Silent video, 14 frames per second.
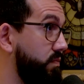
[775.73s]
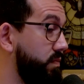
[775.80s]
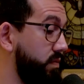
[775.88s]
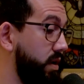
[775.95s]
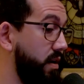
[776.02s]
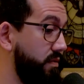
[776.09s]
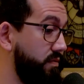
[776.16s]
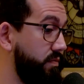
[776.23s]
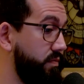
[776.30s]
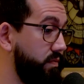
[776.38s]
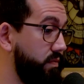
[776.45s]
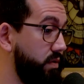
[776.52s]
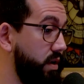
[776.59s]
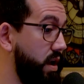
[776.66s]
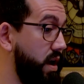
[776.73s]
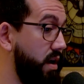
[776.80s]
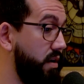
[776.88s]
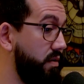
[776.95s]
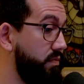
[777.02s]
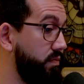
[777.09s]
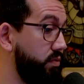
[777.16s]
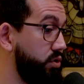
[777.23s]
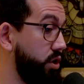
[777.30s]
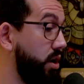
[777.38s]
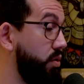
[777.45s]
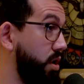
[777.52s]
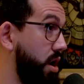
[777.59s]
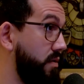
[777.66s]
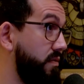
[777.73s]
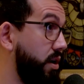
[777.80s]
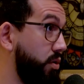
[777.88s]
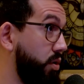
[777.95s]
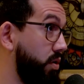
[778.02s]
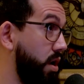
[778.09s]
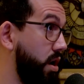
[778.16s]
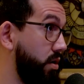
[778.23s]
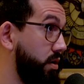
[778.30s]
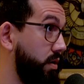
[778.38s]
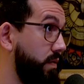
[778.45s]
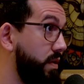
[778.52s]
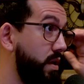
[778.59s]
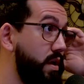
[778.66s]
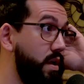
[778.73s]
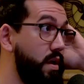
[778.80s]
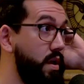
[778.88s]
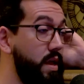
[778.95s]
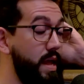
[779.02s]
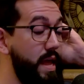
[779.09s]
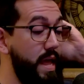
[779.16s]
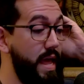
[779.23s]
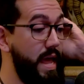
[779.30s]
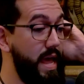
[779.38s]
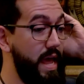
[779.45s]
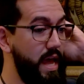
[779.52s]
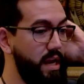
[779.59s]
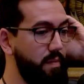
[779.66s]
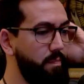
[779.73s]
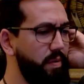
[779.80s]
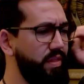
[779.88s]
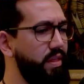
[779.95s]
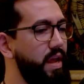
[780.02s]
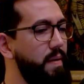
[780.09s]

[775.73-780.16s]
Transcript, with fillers: Of, of John O'Connor, Father O'Connor. Oh, the priest. And but they